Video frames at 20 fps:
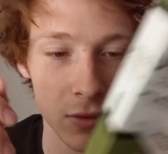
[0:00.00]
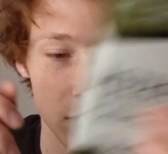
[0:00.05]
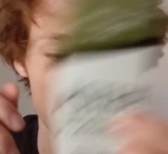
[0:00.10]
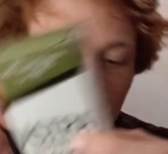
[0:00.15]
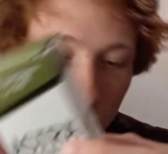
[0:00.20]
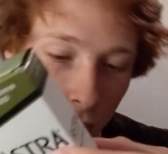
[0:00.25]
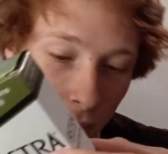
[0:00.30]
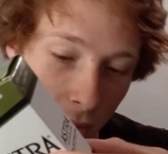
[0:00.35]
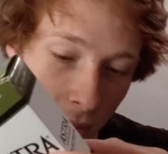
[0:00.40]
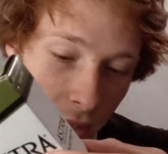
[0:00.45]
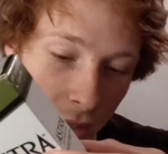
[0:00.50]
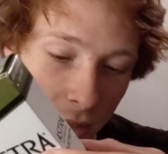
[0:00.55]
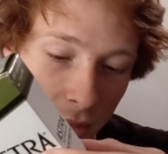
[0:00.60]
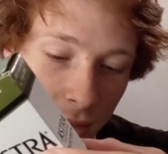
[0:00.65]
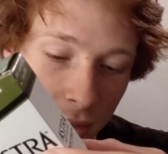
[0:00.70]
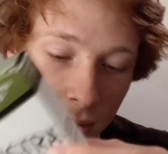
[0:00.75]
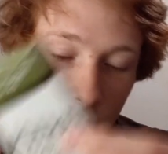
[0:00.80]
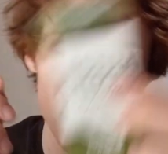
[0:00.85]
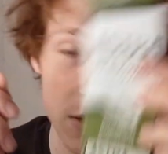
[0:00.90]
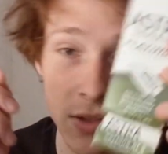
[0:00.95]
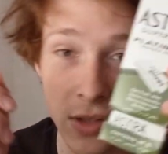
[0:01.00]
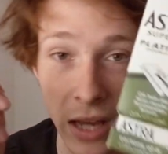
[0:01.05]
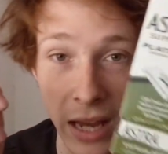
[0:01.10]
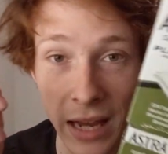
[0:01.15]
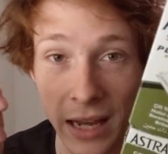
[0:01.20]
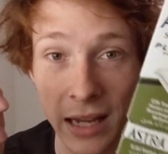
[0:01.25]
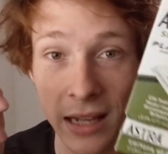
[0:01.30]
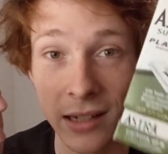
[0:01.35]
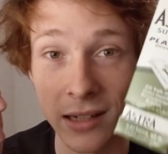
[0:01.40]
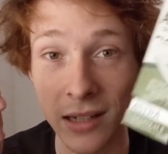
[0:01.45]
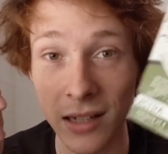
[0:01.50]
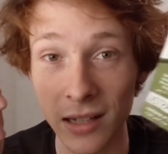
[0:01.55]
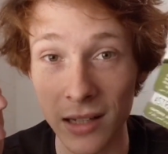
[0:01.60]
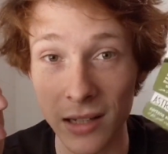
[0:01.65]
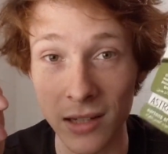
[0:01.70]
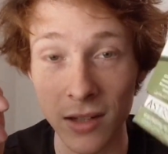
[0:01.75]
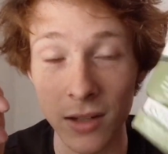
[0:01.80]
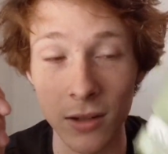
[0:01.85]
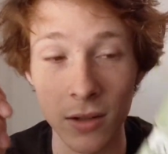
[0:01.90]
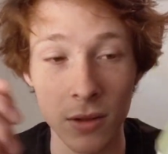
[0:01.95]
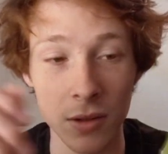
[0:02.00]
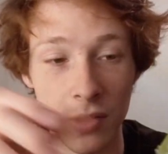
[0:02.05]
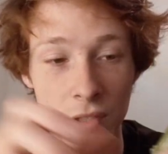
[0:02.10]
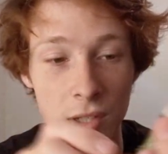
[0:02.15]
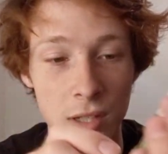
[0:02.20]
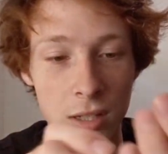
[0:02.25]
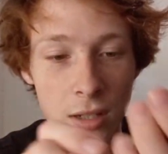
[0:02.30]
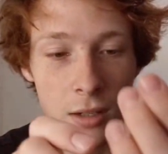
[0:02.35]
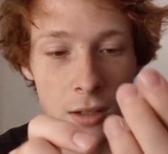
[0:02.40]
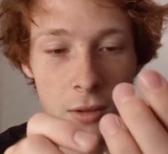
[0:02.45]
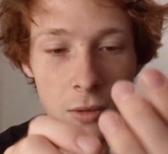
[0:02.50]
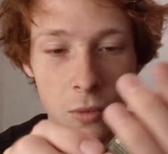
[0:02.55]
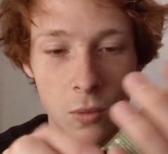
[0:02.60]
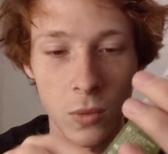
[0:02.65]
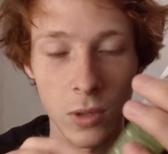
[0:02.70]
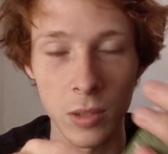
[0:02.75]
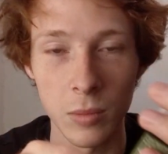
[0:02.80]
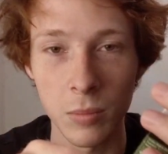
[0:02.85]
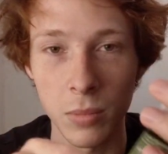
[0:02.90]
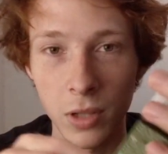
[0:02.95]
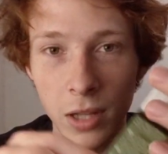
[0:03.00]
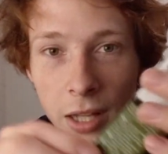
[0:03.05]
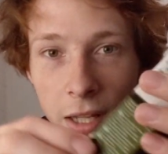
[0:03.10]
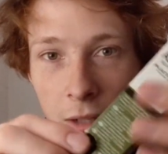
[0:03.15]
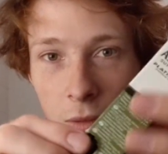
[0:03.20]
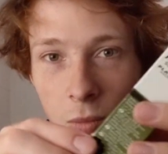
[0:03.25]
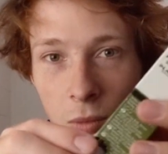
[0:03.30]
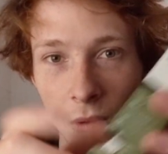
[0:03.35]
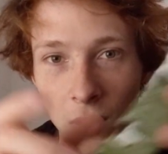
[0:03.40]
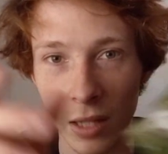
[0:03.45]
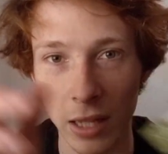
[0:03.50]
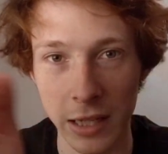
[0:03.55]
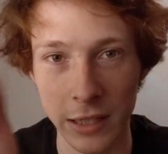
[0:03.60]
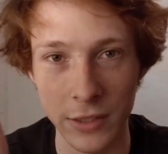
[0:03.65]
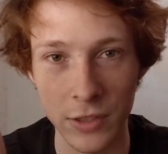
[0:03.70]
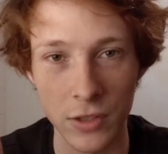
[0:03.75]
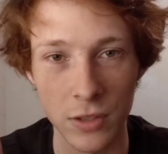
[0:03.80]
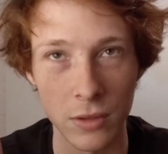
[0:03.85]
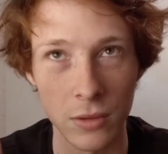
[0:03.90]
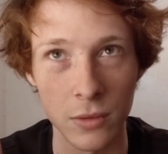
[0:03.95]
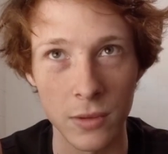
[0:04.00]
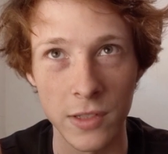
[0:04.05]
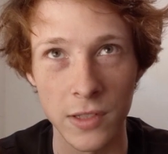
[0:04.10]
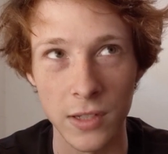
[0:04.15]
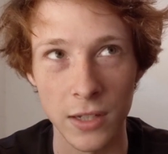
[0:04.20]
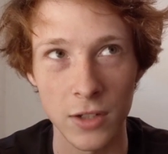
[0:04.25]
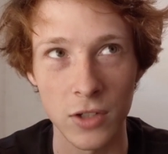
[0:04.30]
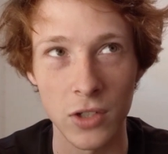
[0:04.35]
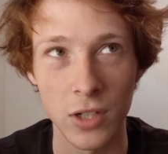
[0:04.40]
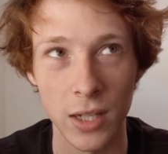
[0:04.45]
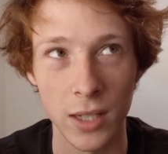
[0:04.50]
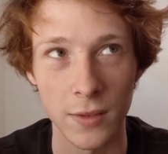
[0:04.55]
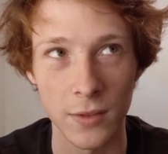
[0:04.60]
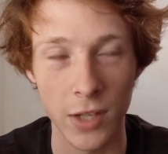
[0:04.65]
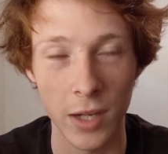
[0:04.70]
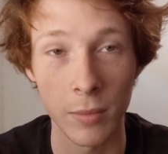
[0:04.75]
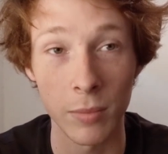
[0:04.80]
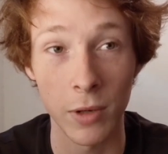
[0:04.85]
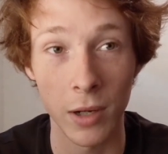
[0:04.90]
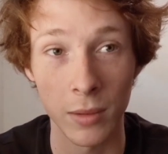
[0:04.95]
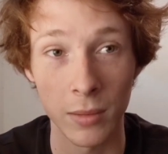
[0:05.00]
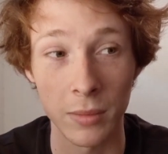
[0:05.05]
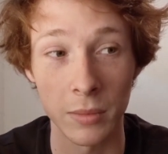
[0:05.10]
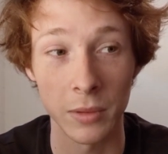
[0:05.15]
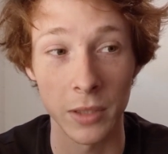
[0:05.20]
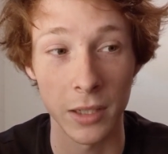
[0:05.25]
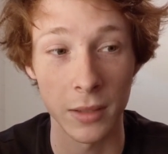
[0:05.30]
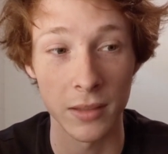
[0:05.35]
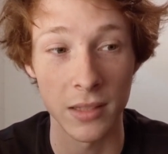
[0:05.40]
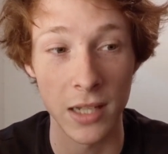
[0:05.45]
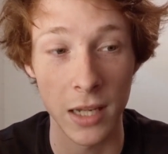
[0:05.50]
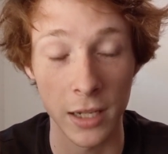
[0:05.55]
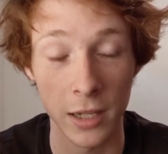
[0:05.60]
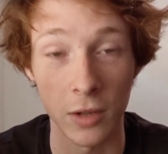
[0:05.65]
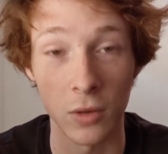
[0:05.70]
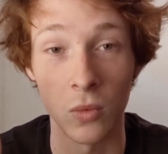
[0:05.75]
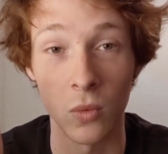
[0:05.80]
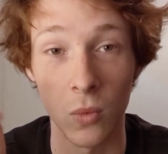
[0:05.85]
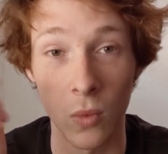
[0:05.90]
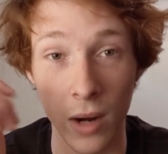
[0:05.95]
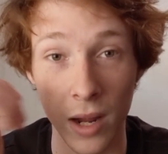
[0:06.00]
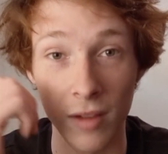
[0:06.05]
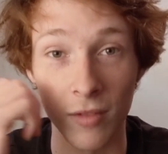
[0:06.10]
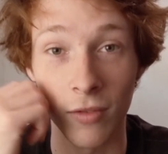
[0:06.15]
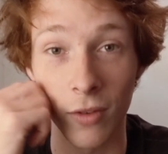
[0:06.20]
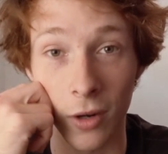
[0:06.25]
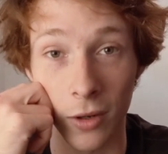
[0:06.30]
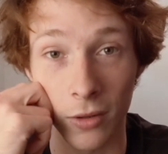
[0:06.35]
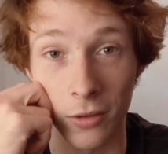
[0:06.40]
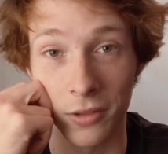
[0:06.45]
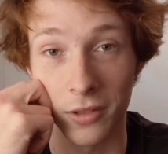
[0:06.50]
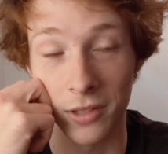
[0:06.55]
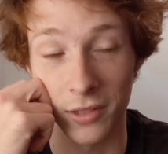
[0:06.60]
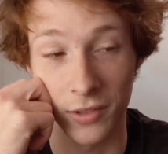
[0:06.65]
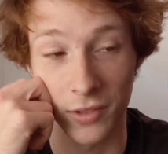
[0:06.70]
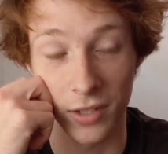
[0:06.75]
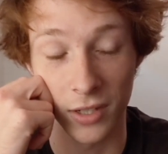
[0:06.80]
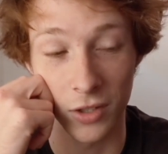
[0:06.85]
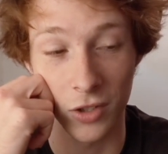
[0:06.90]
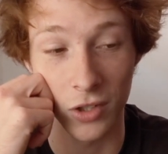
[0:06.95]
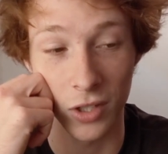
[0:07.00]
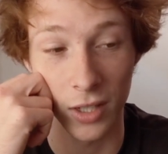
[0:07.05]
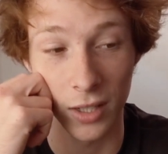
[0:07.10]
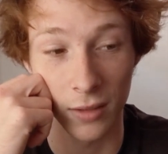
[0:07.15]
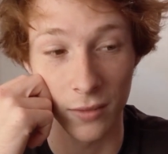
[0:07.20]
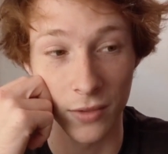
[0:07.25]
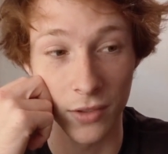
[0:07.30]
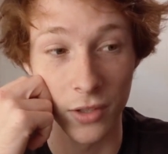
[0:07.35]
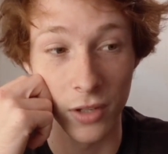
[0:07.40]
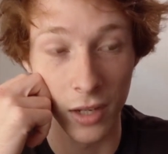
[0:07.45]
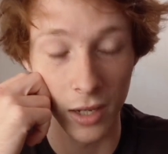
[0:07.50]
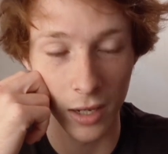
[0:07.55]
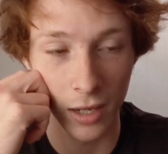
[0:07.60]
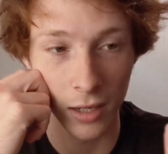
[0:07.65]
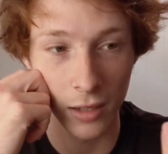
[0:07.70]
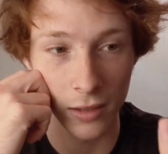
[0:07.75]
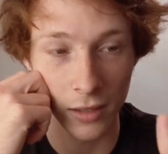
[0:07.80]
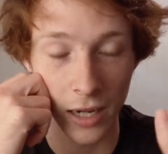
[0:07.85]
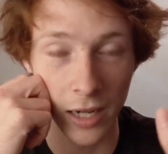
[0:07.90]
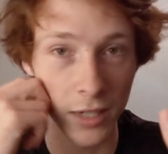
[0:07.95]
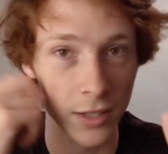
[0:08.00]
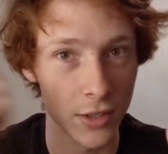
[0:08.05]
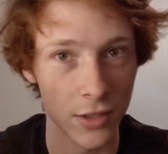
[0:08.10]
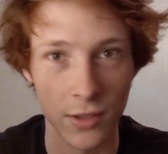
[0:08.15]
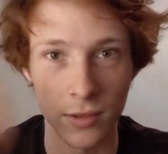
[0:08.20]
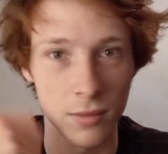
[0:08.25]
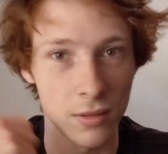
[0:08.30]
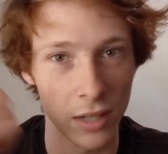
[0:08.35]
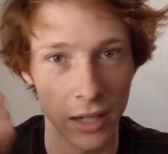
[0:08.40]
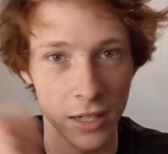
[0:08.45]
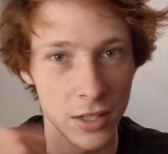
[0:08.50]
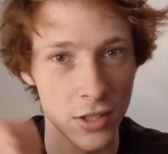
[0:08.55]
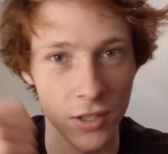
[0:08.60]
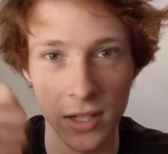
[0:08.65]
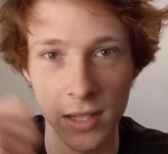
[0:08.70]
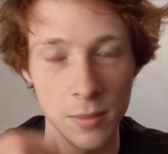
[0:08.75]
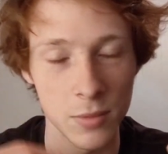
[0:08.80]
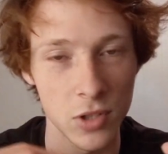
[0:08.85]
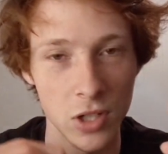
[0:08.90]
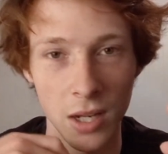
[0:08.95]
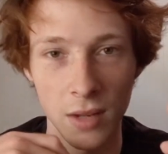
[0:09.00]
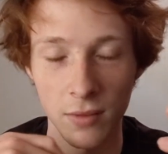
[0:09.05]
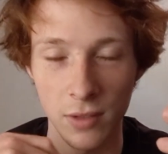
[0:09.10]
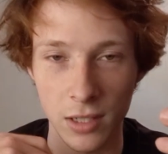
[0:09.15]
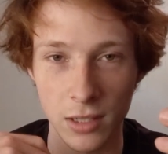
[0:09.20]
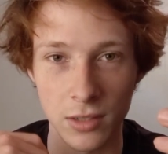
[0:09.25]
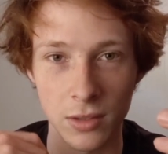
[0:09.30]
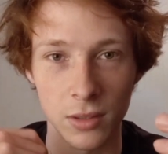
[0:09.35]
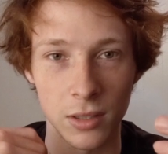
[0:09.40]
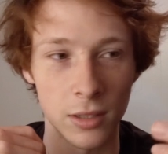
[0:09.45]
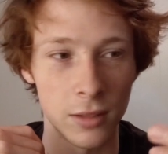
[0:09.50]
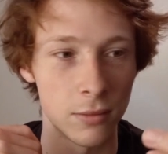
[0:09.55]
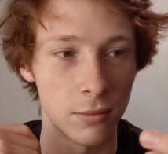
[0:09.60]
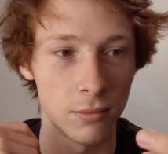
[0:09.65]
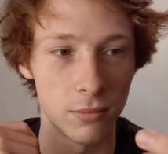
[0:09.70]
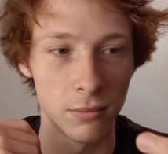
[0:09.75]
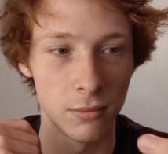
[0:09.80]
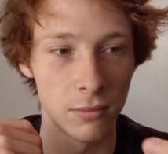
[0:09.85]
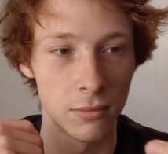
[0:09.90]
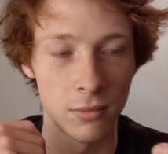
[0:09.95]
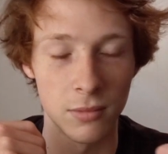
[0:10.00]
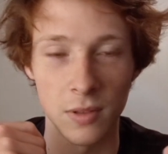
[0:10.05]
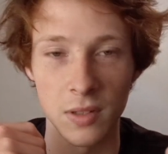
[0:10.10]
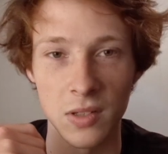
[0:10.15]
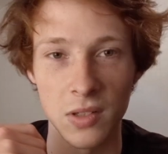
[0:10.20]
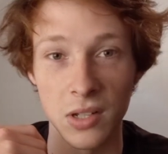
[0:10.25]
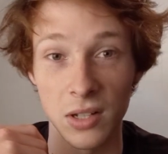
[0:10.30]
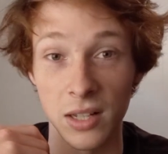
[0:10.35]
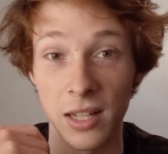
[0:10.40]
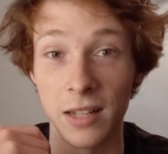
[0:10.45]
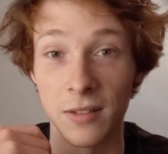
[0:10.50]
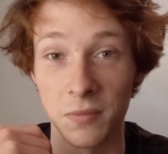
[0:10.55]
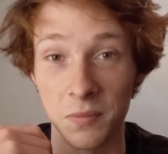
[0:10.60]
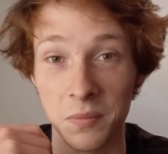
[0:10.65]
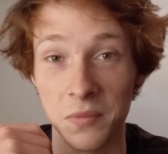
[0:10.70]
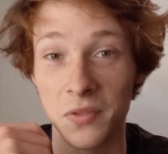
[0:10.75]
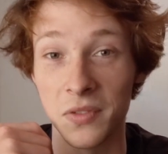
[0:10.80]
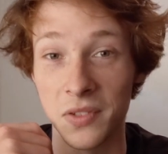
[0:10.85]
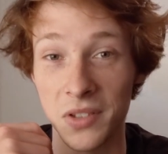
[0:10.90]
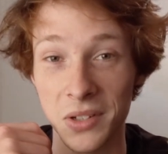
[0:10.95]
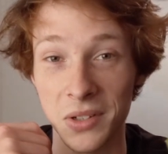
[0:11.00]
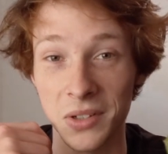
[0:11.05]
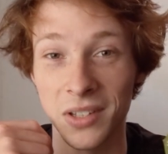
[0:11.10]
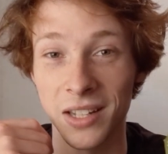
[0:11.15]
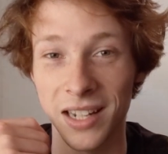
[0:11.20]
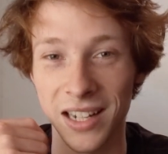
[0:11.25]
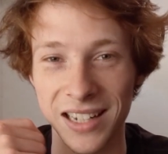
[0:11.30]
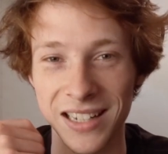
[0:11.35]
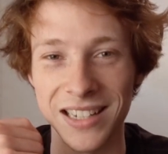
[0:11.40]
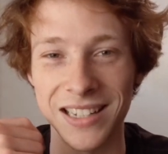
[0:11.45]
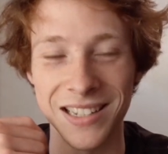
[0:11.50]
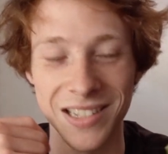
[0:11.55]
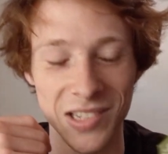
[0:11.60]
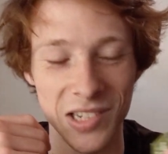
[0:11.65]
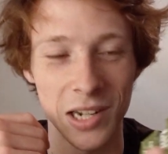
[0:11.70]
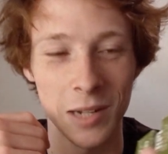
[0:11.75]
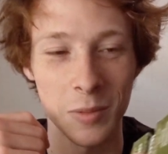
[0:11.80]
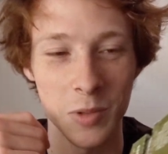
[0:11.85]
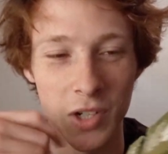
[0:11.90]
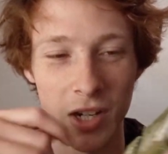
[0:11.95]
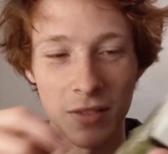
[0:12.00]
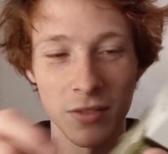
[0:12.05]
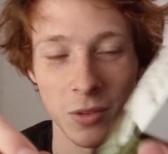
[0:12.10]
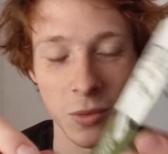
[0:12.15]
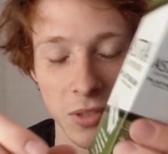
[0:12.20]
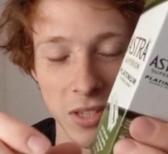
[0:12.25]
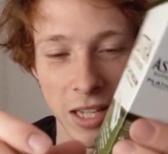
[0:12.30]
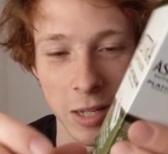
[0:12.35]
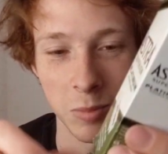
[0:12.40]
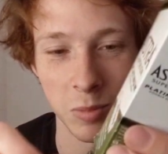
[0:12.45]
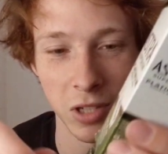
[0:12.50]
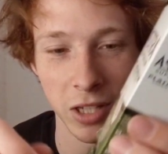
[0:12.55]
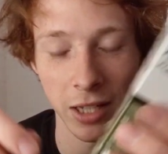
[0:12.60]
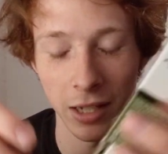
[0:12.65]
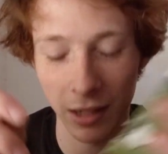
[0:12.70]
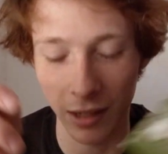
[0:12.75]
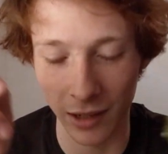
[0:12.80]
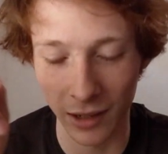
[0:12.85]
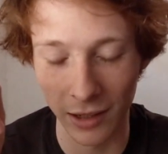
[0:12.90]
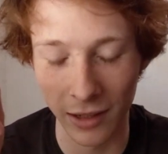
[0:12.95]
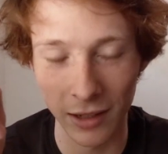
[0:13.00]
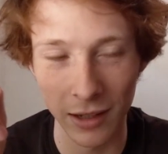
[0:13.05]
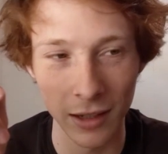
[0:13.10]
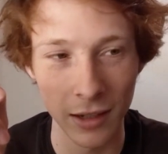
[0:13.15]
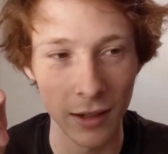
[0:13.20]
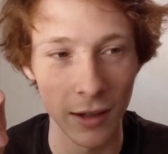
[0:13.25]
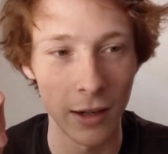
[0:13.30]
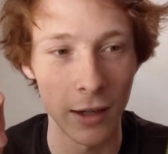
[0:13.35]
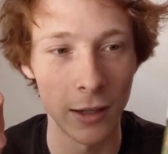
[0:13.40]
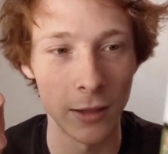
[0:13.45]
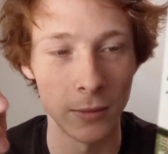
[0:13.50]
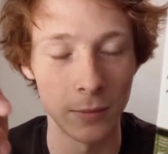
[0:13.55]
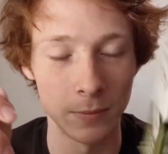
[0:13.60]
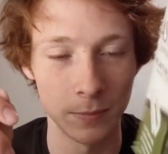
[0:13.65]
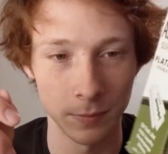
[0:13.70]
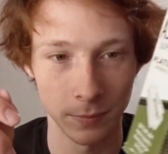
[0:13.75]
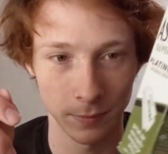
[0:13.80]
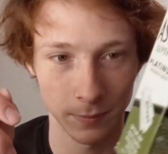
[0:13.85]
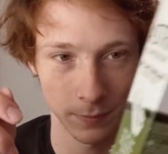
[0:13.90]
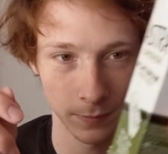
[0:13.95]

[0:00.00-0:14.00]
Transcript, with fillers: for years and years. You know, one blade will last you six shaves. I probably take it way farther than six shaves. I just I just keep shaving until it till I feel that I need to stop shaving with that blade. Um,